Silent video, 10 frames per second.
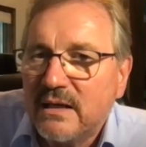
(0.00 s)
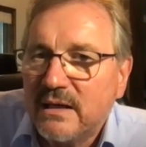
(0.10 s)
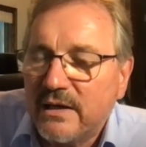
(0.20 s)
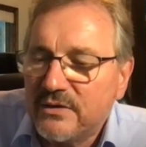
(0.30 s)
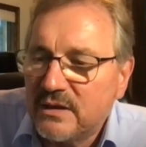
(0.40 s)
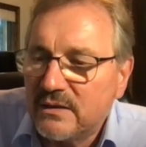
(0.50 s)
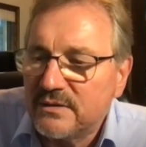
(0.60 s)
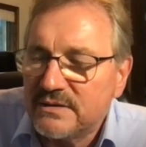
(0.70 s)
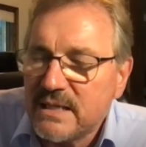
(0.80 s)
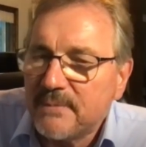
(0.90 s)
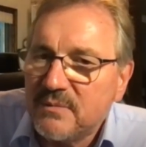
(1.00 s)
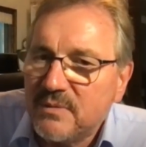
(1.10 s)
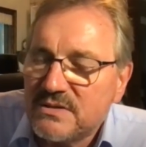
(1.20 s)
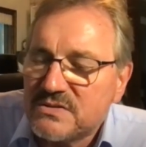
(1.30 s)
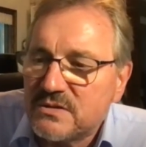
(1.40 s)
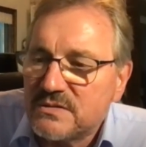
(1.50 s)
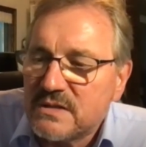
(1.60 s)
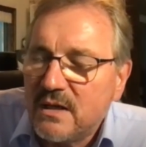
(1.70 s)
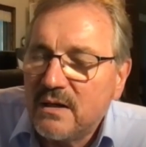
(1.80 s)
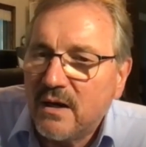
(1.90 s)
uh, the the deputy ministers
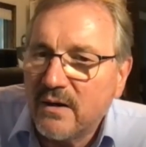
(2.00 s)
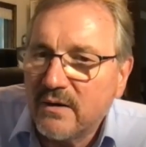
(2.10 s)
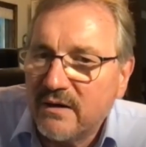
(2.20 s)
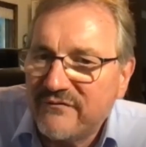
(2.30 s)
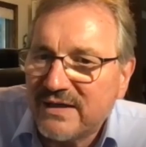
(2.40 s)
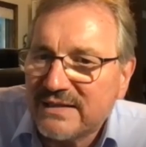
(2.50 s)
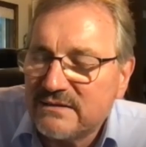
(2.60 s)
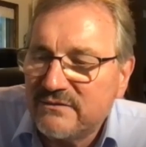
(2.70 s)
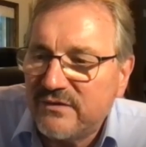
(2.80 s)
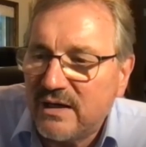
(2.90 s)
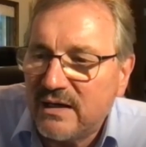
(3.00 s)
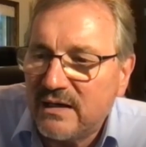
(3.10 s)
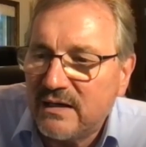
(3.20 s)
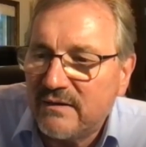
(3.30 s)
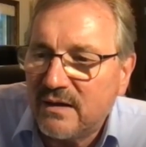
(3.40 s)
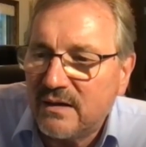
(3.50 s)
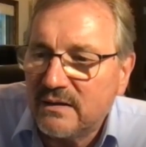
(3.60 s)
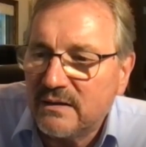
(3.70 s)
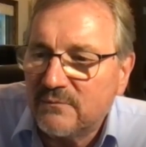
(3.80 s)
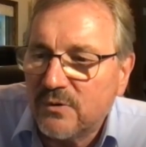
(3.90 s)
are effective. Uh,
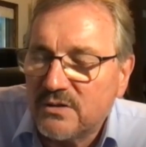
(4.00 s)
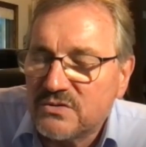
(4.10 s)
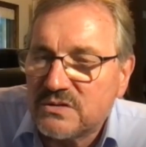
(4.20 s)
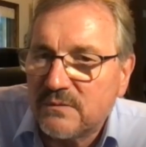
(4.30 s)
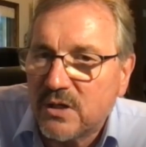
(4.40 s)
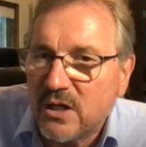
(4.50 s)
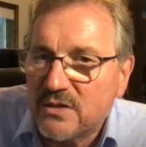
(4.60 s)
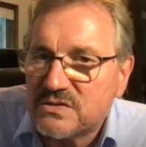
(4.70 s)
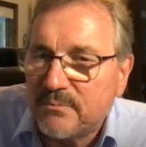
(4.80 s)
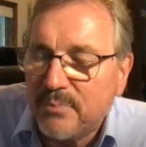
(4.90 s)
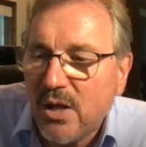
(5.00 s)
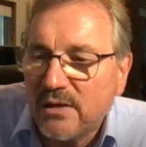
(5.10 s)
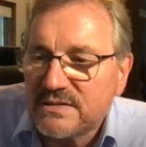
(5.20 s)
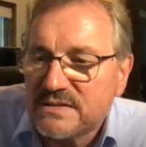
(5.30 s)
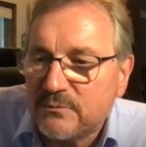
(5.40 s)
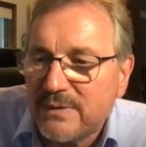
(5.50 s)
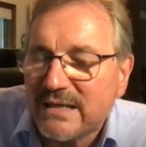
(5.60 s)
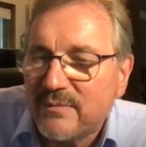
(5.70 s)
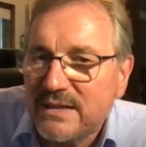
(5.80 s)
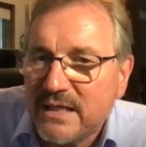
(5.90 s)
in regards, in regards to policy
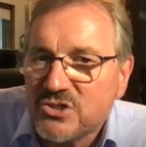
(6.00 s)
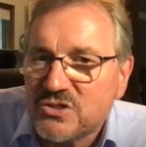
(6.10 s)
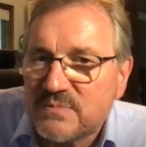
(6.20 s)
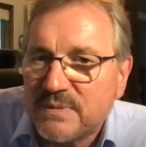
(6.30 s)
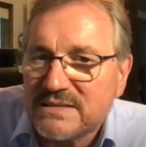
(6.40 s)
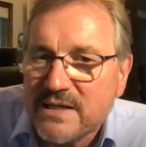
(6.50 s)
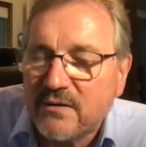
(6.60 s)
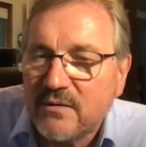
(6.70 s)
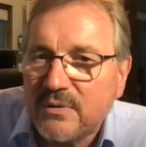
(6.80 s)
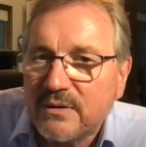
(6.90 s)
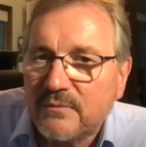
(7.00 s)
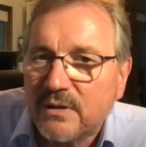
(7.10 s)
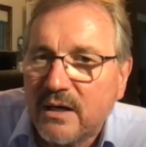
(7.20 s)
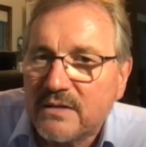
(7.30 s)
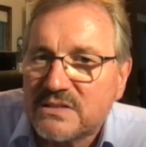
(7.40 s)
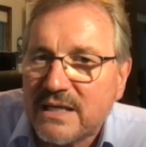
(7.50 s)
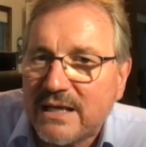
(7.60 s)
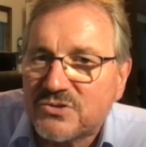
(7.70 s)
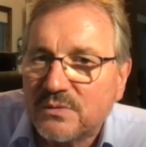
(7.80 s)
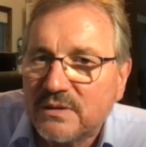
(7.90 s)
recommendations, but terrible in regards to
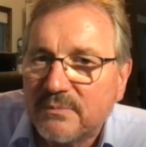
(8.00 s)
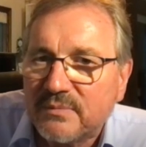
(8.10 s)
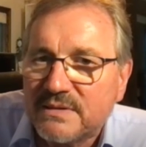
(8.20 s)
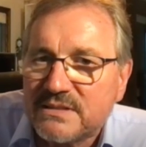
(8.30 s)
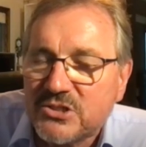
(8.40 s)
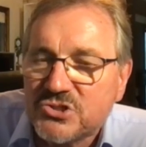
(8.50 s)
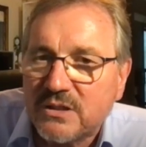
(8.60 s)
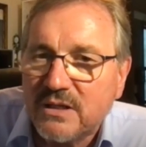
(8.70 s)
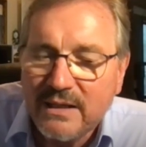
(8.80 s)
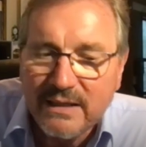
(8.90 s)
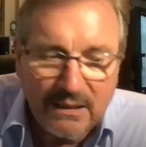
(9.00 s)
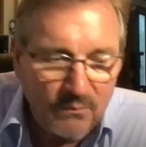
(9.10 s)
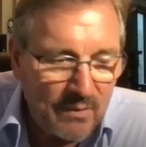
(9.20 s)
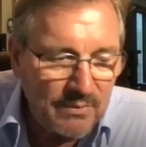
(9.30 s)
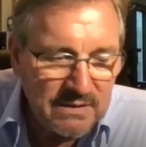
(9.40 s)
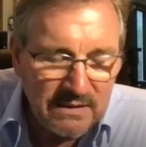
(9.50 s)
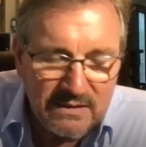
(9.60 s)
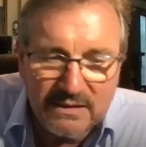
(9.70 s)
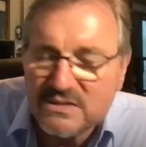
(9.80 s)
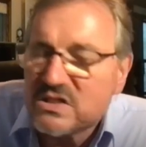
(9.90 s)
actual implementation. And what we
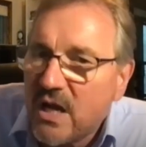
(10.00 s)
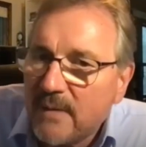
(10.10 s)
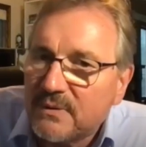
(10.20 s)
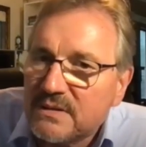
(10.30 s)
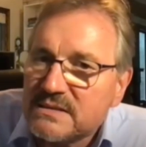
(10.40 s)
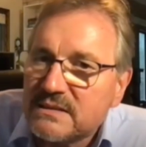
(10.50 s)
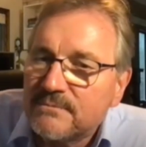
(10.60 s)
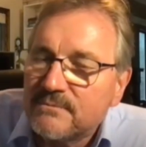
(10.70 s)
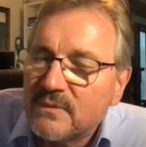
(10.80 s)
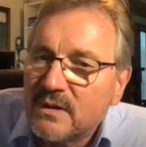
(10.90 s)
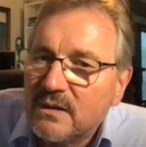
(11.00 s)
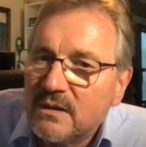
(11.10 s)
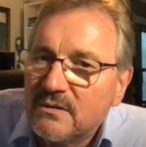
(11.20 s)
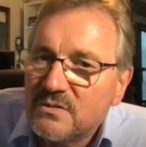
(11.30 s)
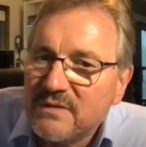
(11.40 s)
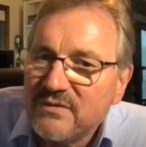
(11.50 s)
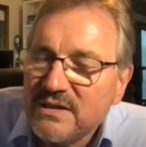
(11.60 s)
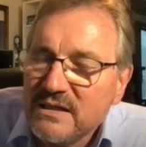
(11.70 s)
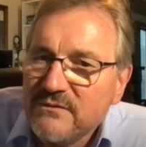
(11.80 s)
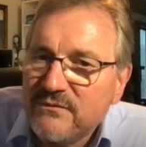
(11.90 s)
need is competency. Do we have a
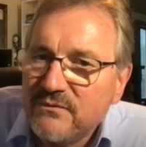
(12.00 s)
need